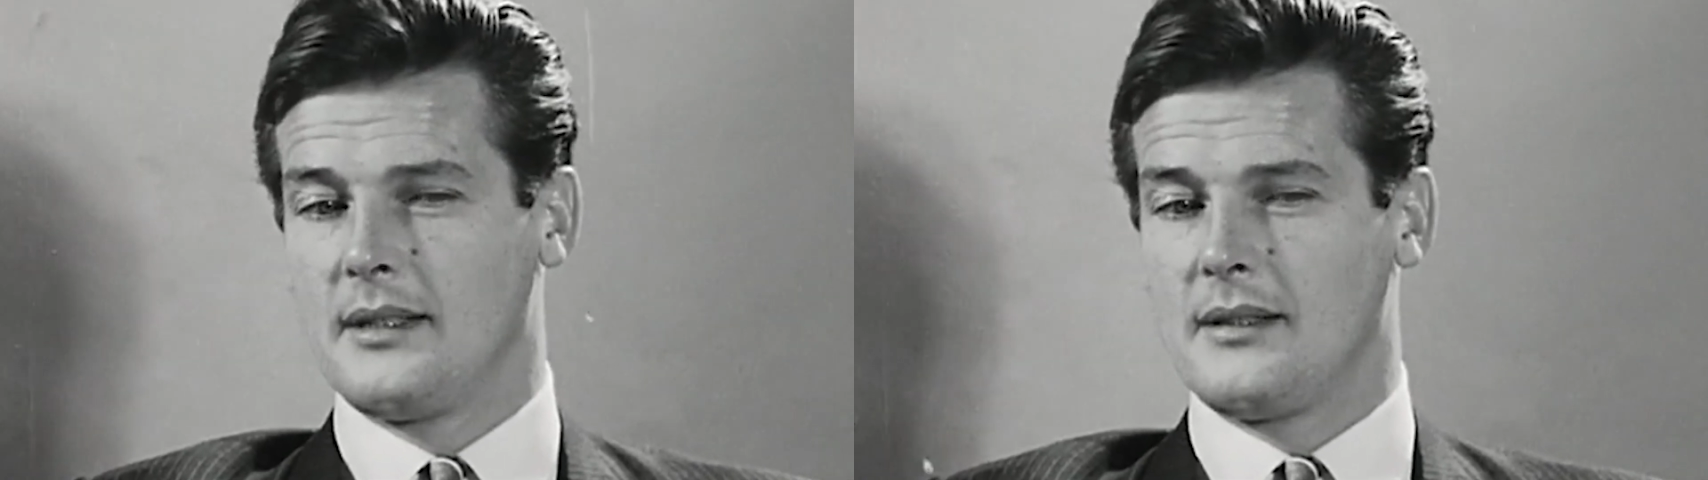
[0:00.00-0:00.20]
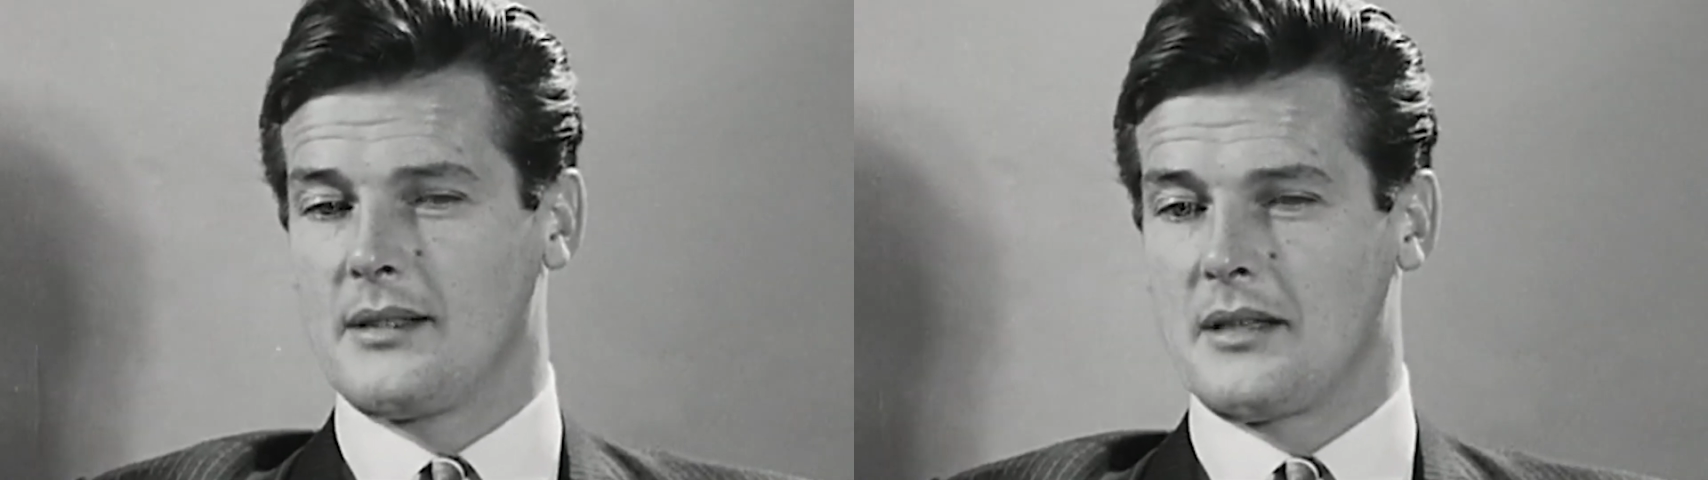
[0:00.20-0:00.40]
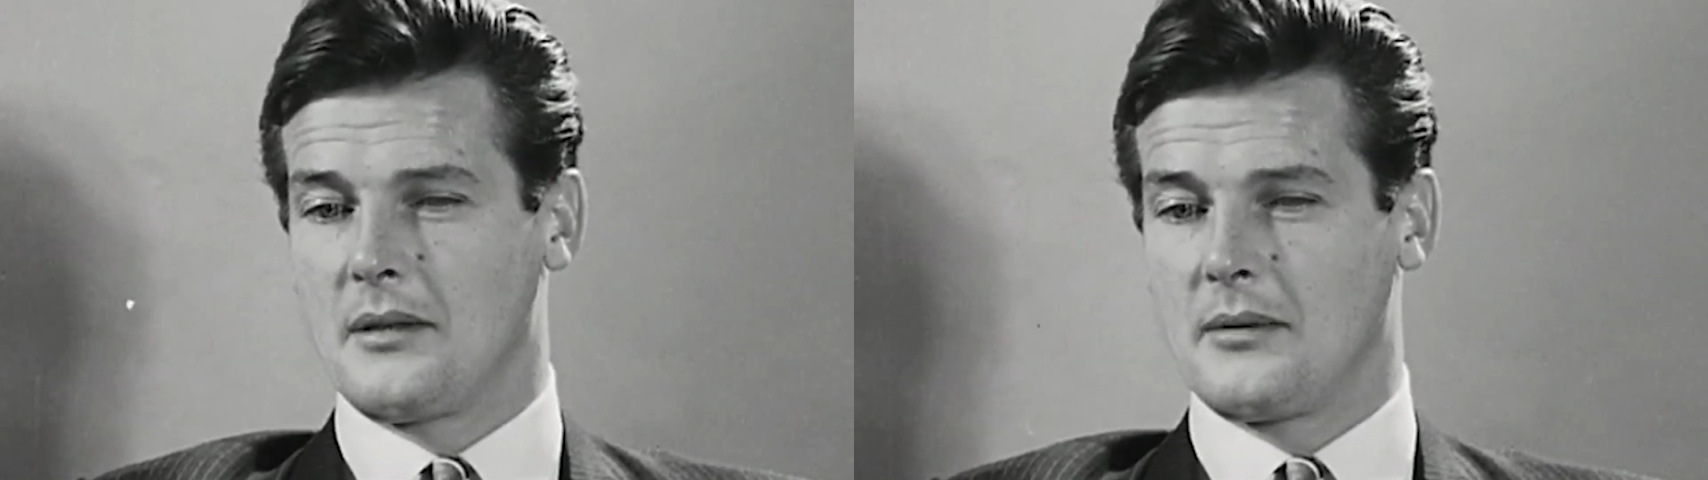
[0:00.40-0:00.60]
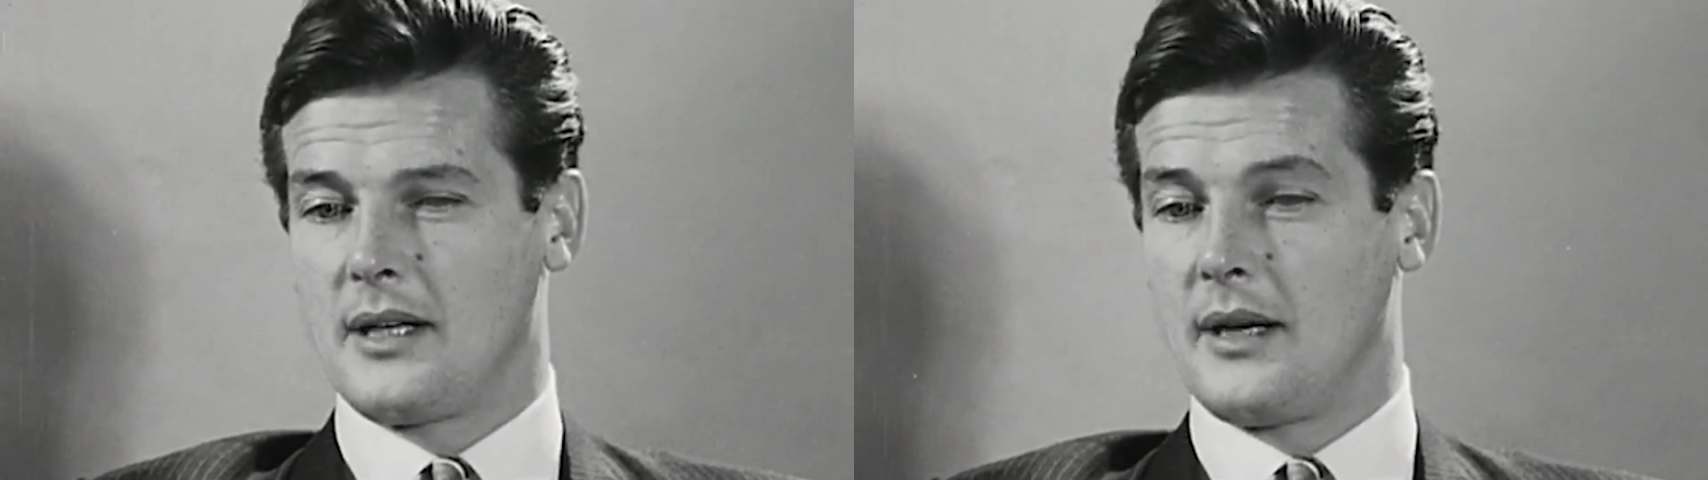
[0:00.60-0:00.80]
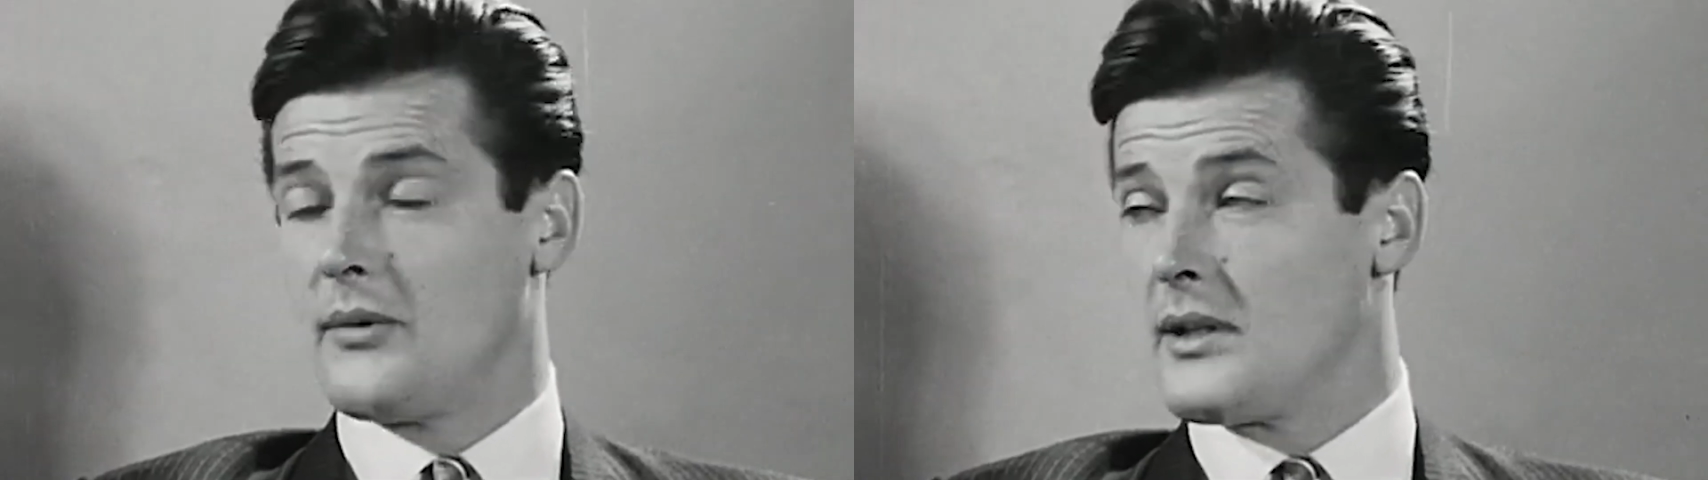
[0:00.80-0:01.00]

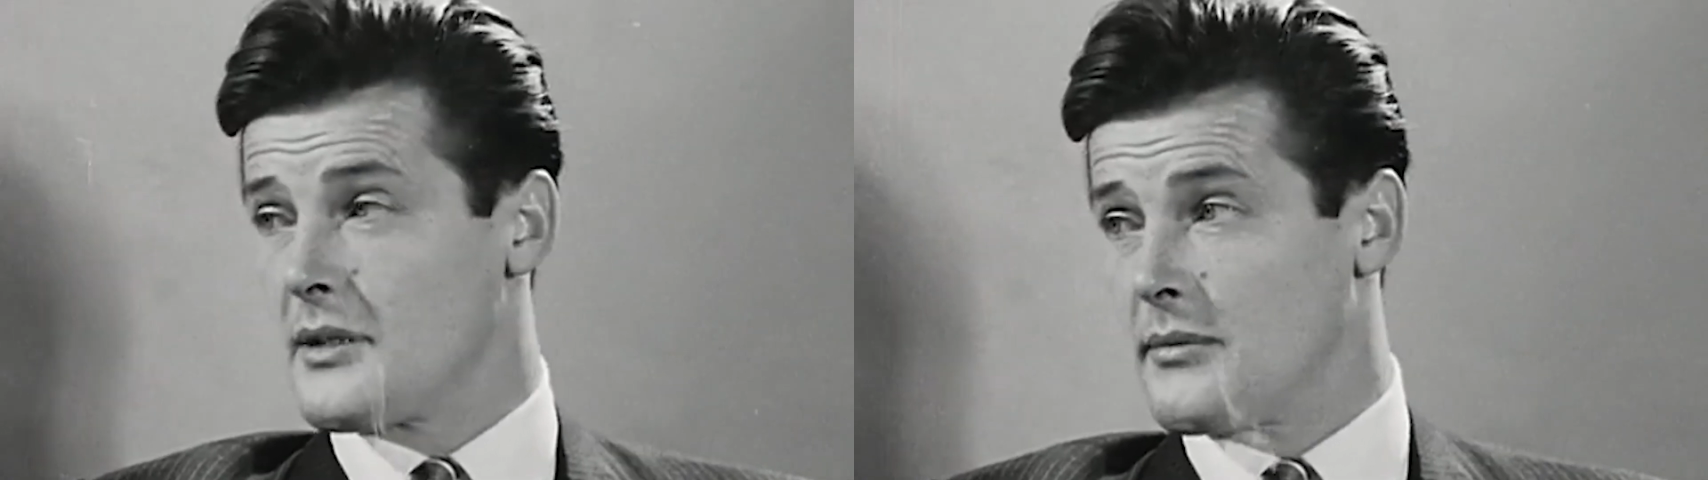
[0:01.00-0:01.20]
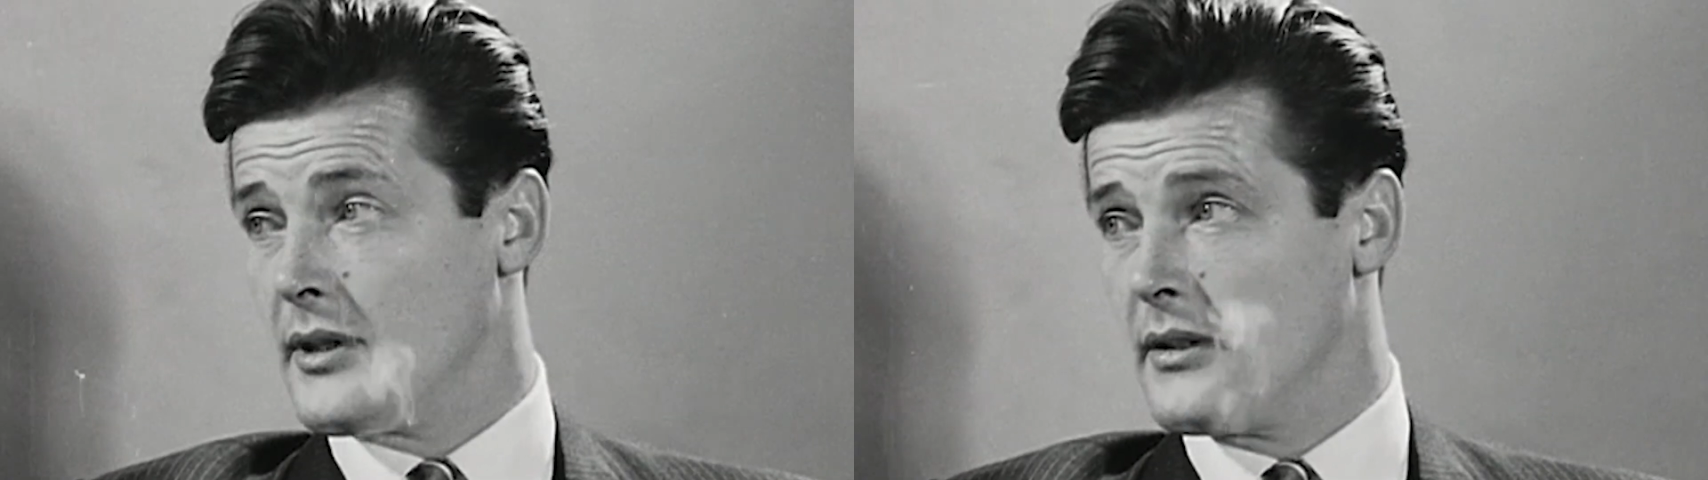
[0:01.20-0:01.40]
007